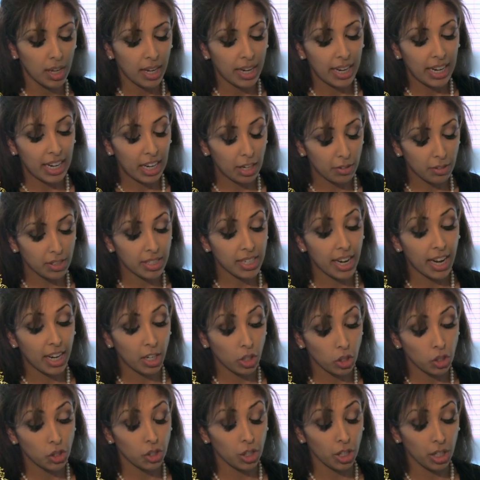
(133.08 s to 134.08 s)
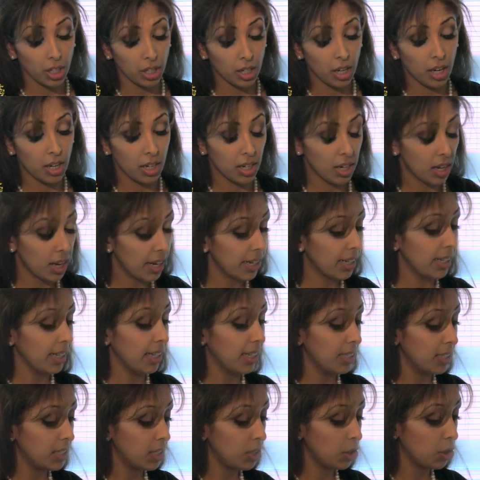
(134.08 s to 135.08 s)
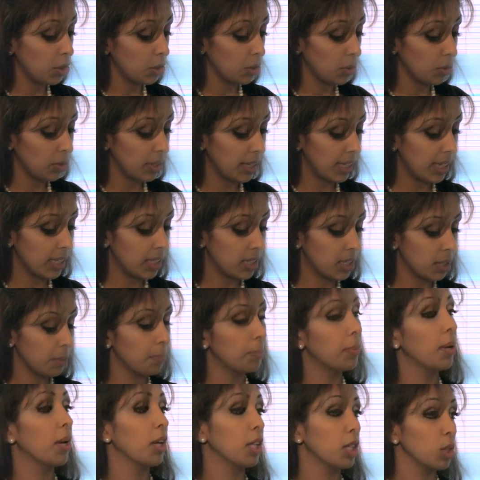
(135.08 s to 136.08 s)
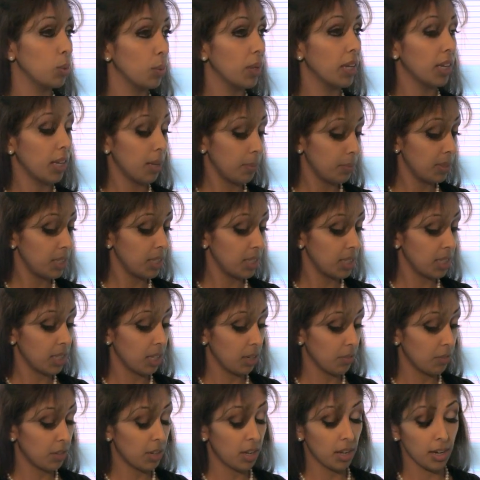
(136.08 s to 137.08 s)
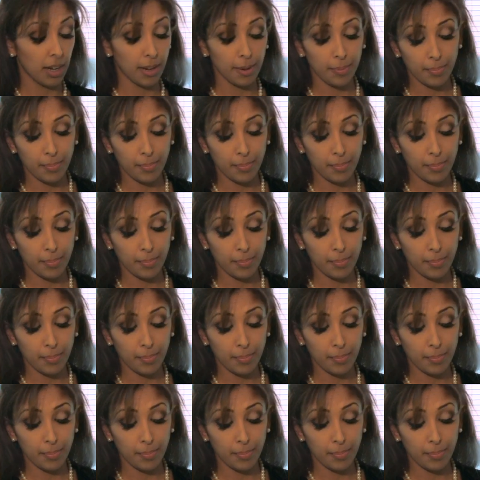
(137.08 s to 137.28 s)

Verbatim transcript: irritation are likely to lead to burns when it comes to skin of colour.